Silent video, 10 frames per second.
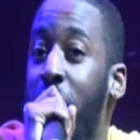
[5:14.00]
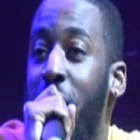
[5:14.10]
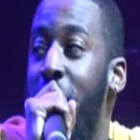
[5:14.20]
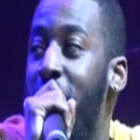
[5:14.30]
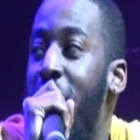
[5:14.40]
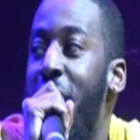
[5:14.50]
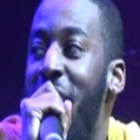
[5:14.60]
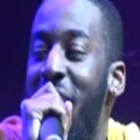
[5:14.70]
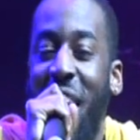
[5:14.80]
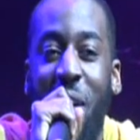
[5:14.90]
mm.
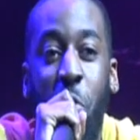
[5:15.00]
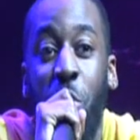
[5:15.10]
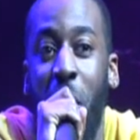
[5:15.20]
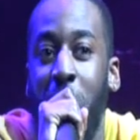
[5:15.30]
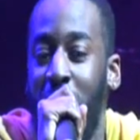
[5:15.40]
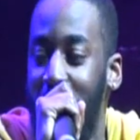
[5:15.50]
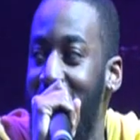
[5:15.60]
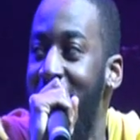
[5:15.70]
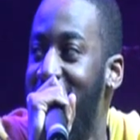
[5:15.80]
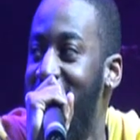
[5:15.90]
I thought some
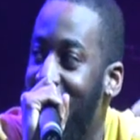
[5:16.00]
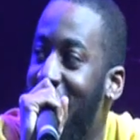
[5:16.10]
girls liked it